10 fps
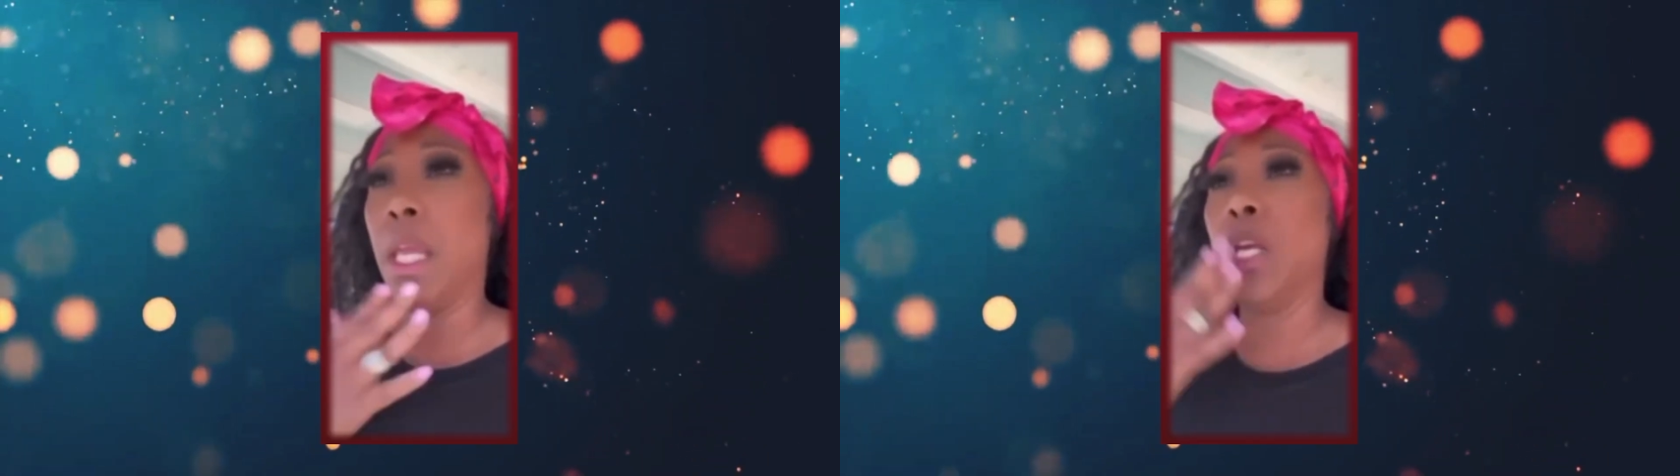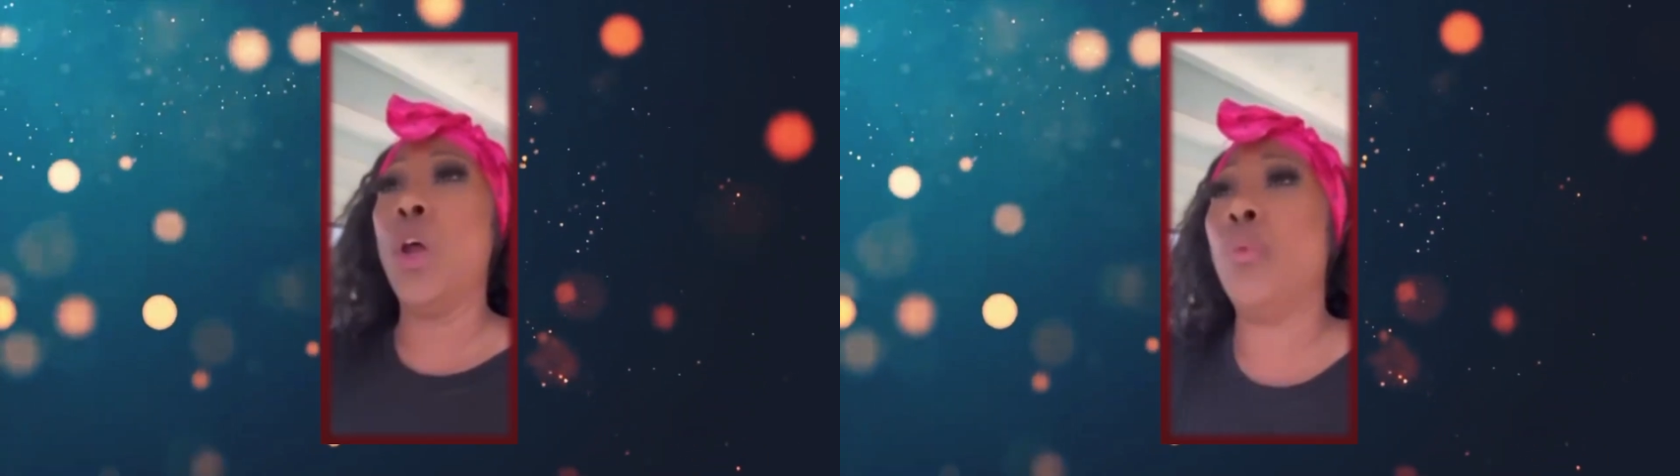
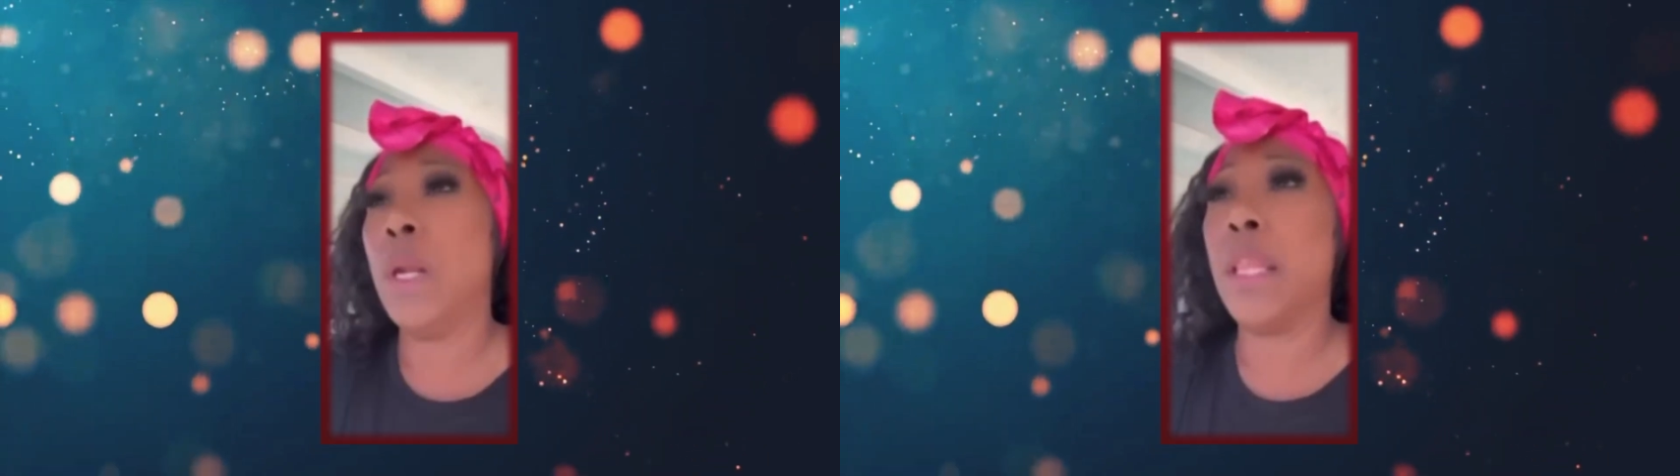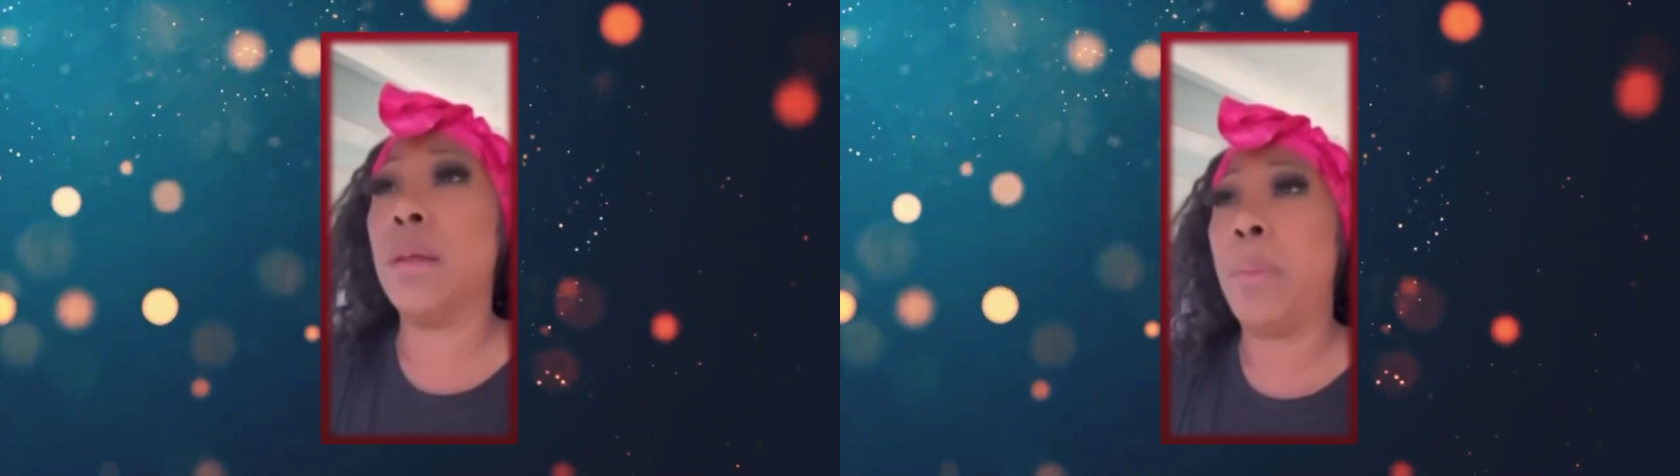in no
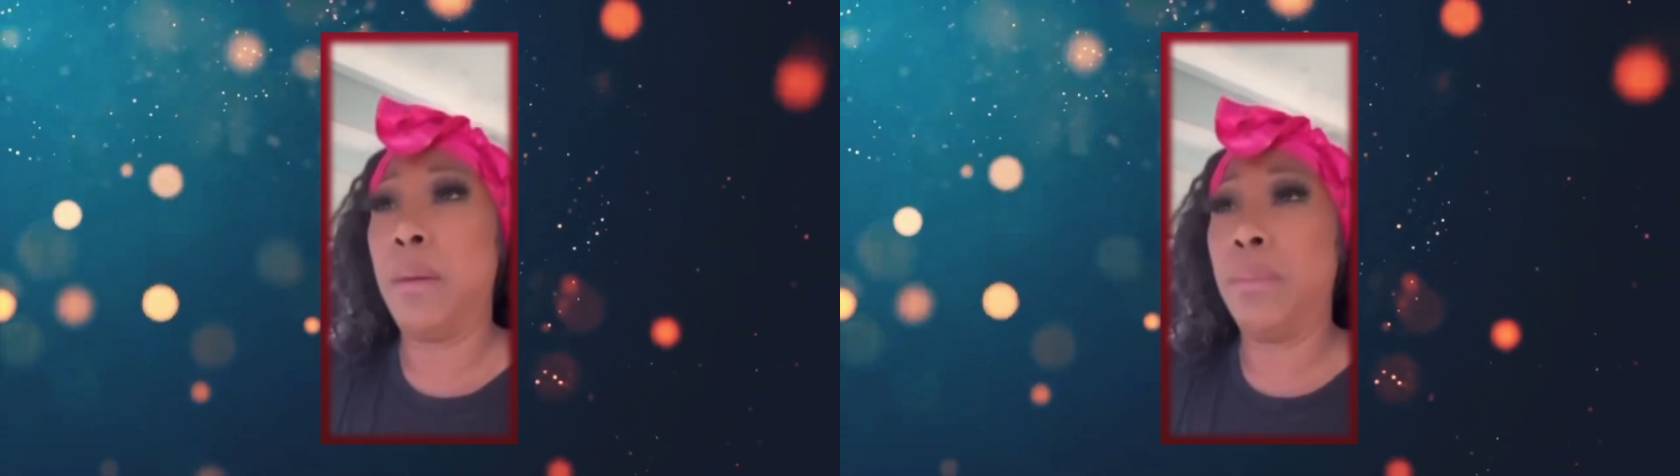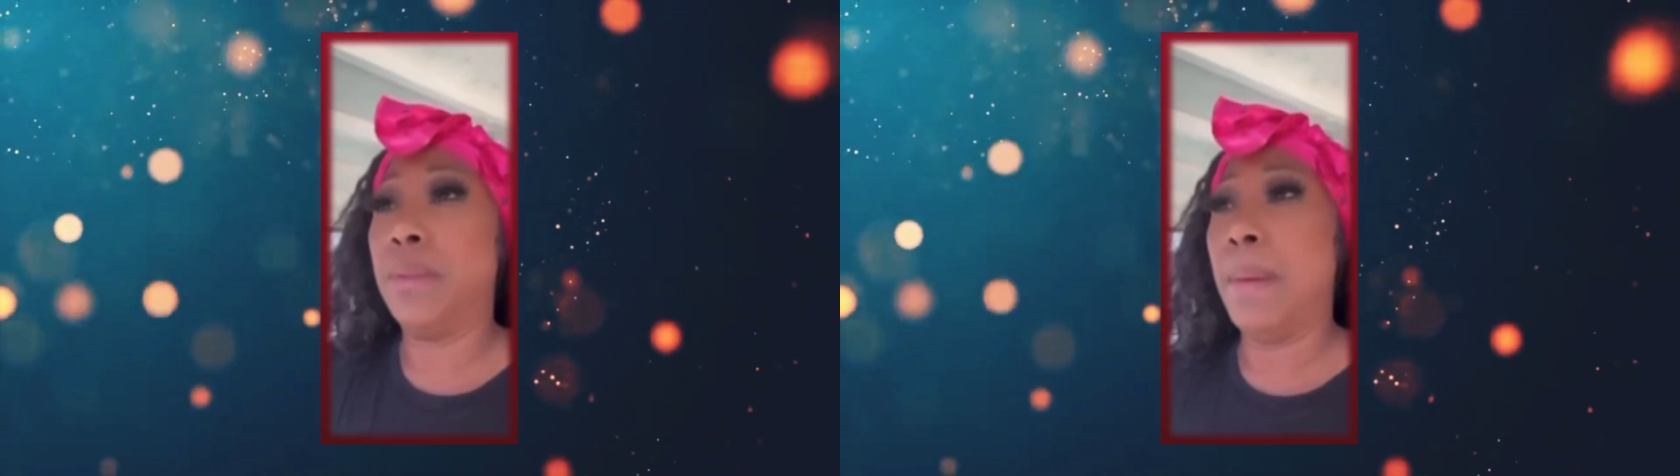another
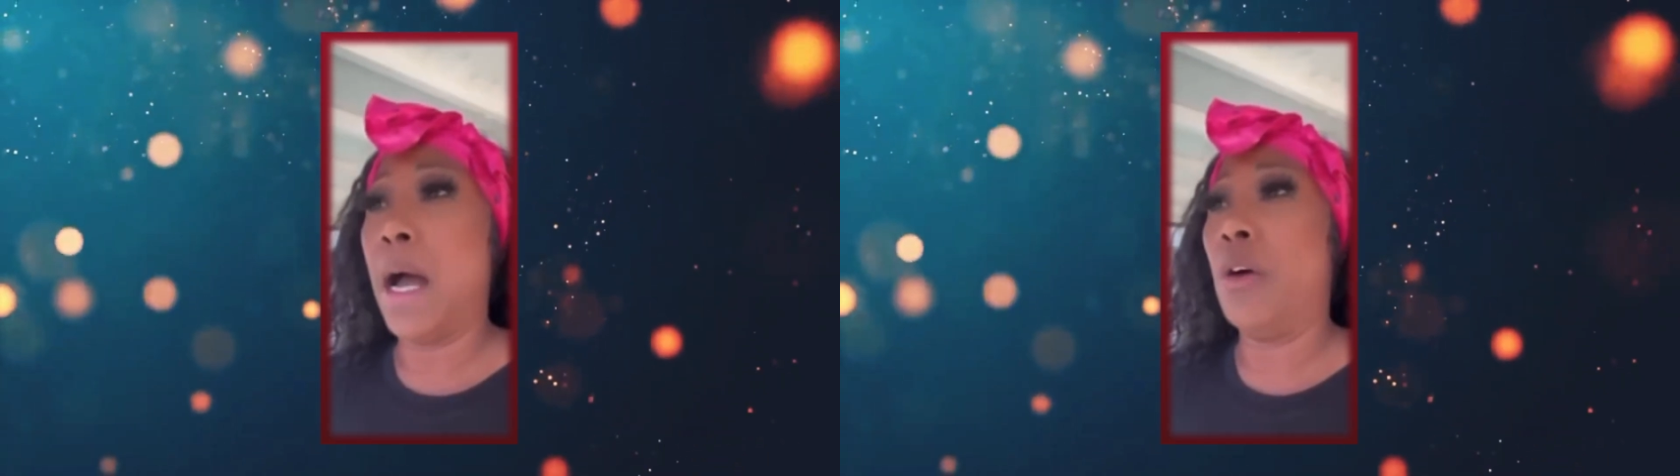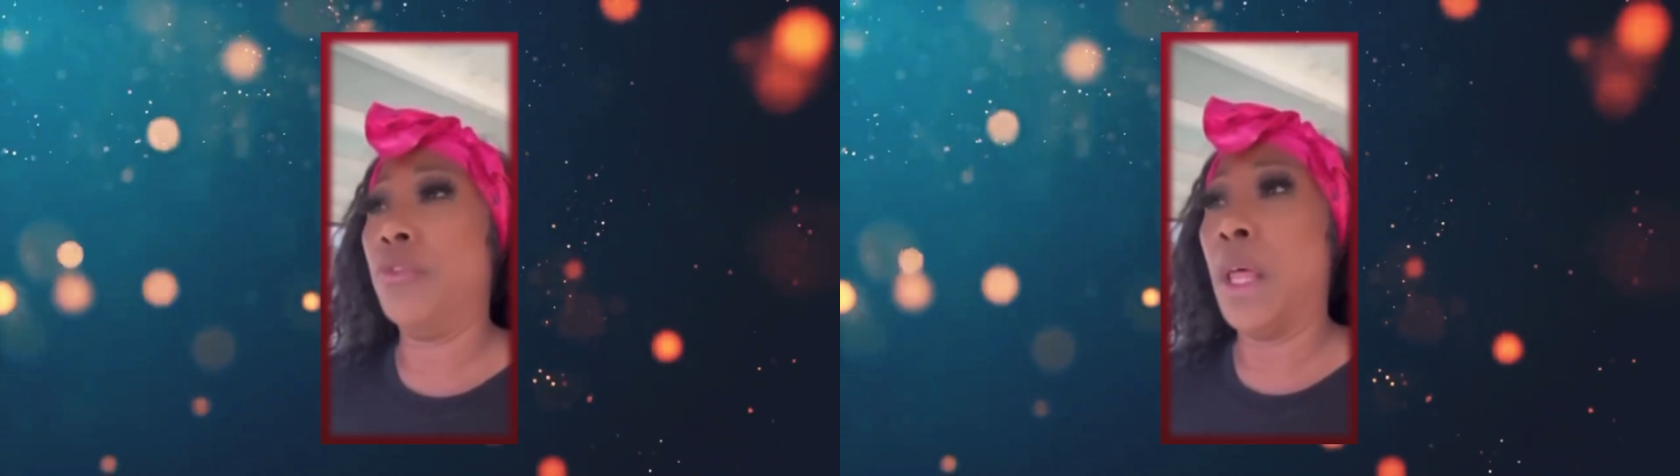baby's
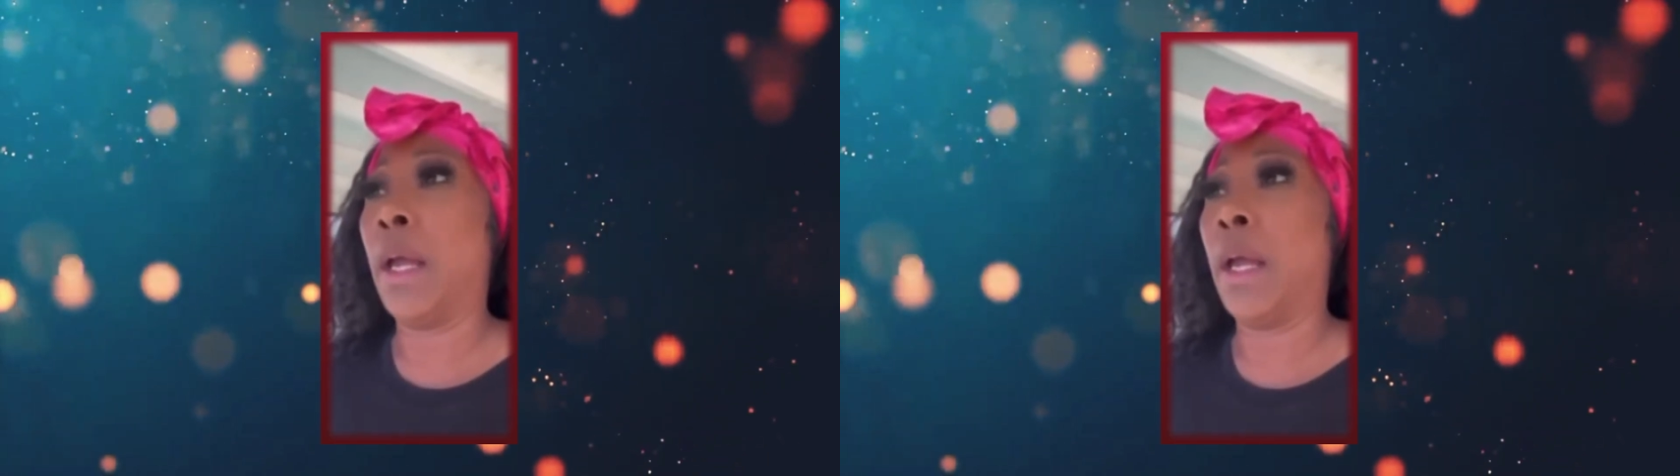mouth.